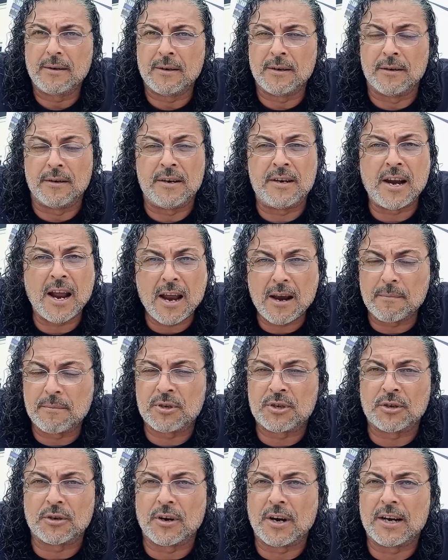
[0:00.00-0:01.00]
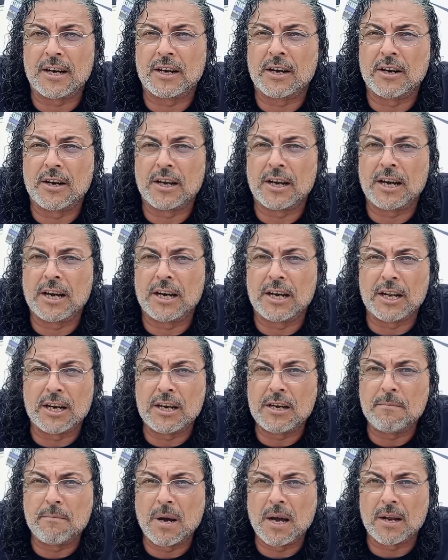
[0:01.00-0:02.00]
You damn sure ain't going to get
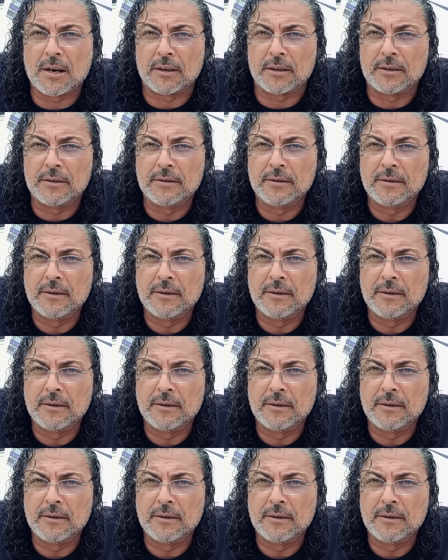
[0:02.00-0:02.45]
any better